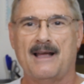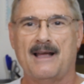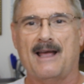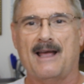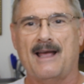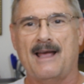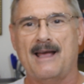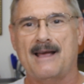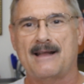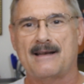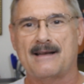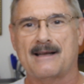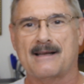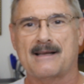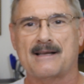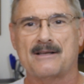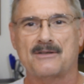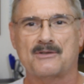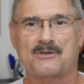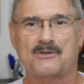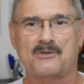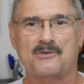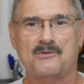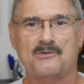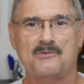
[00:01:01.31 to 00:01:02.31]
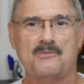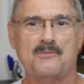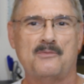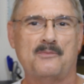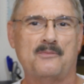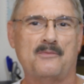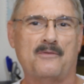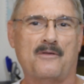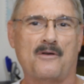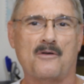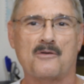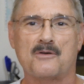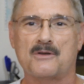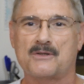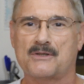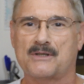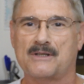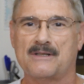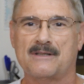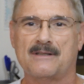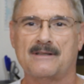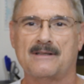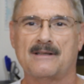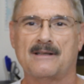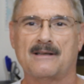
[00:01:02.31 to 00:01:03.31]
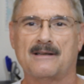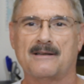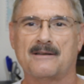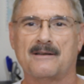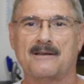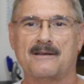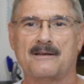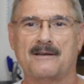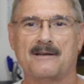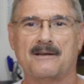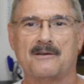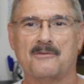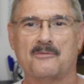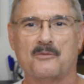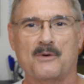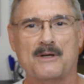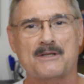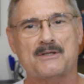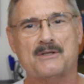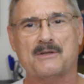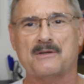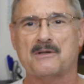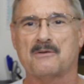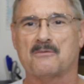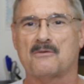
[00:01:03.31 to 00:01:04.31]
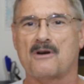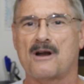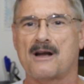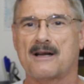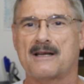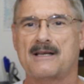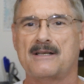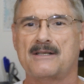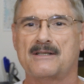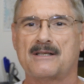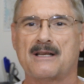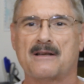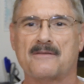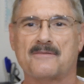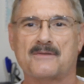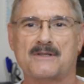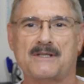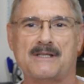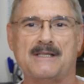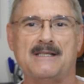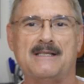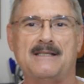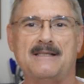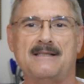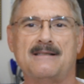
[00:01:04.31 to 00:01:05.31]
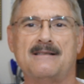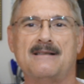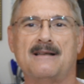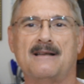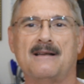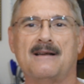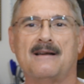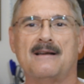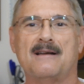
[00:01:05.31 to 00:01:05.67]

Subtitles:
and I guess you folks in west of the Rockies have seen